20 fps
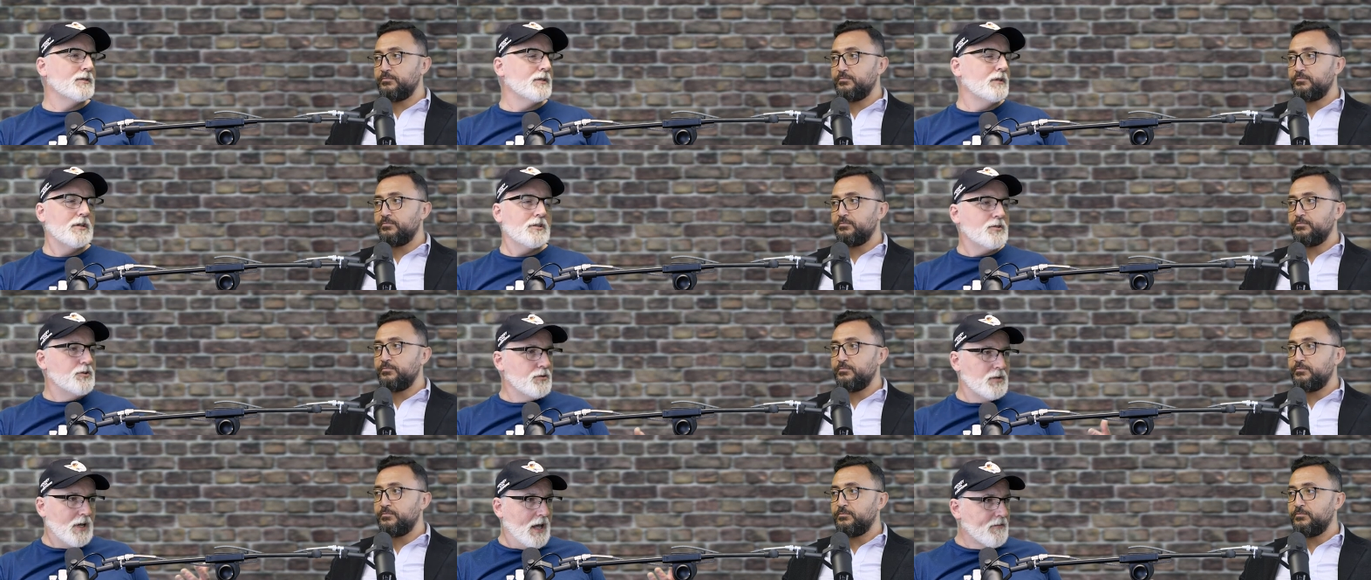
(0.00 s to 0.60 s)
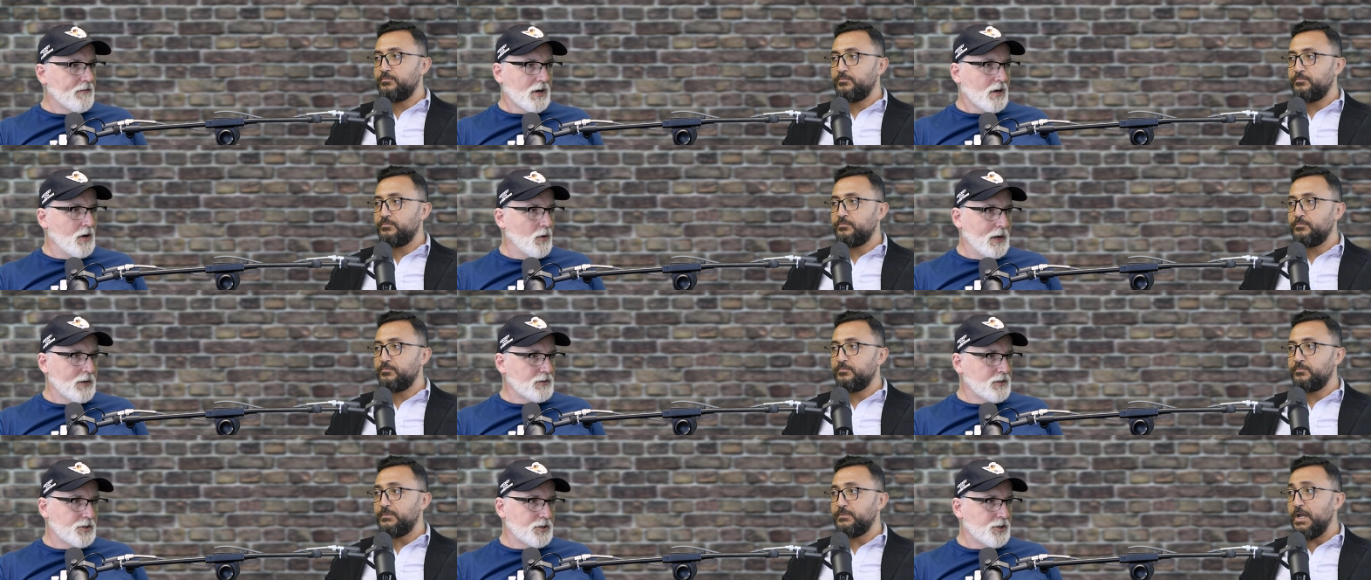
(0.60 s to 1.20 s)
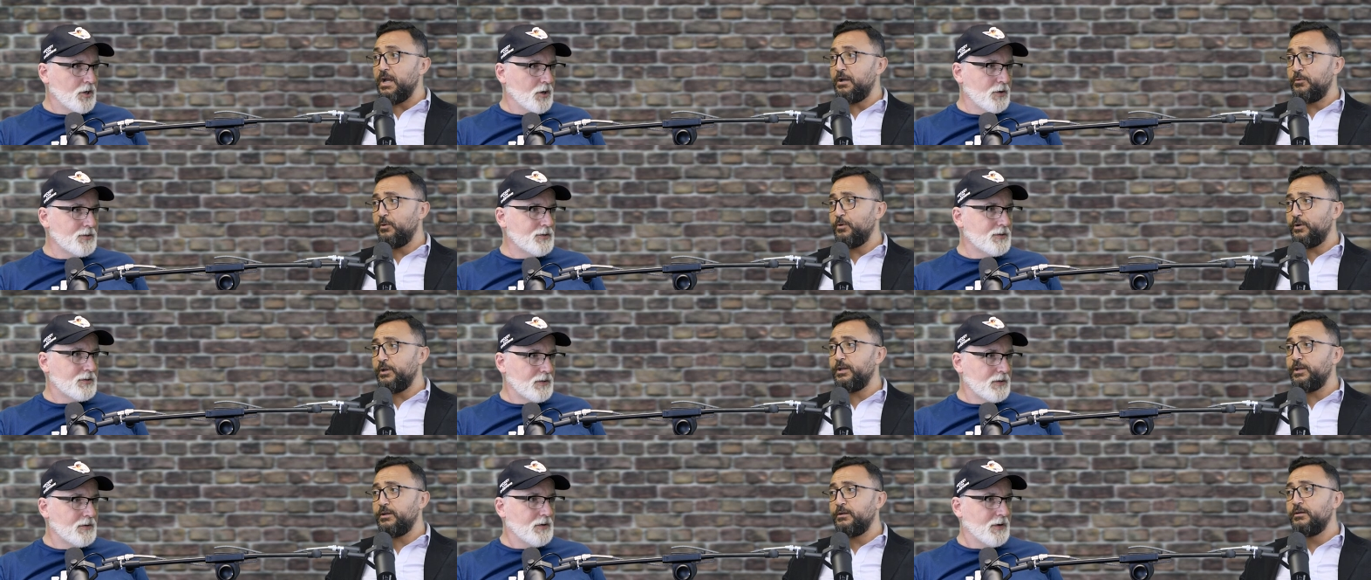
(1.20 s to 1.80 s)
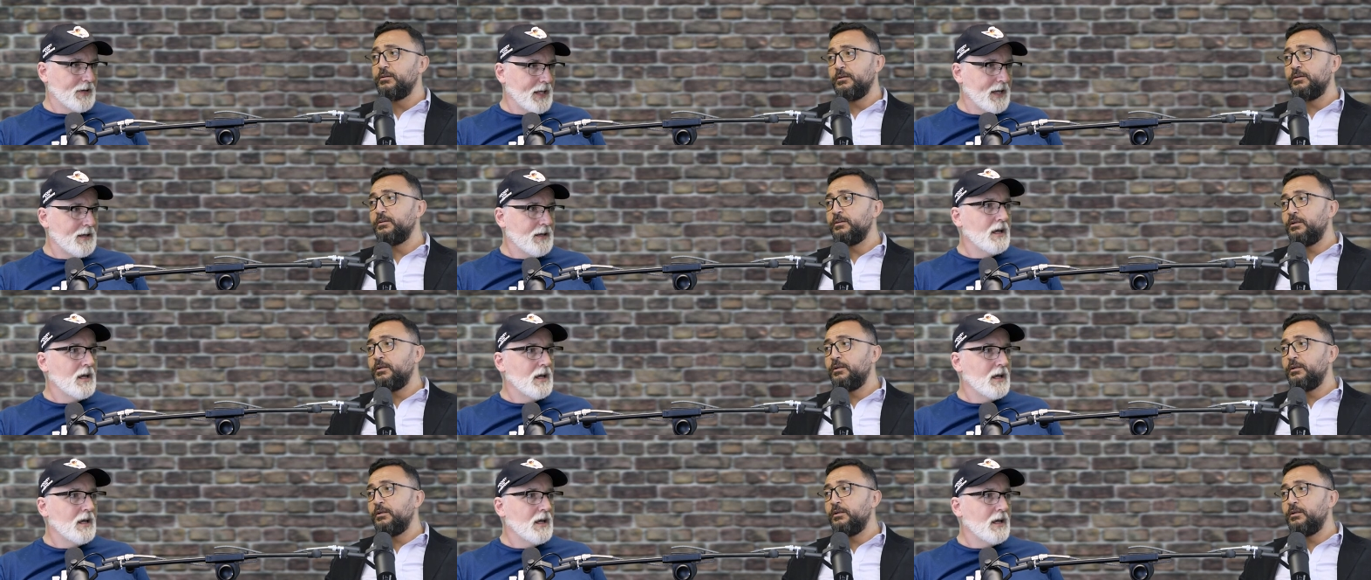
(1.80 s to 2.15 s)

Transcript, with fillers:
Speaker 1: Did you ever go out to shows yeah. Oh, yeah. during that?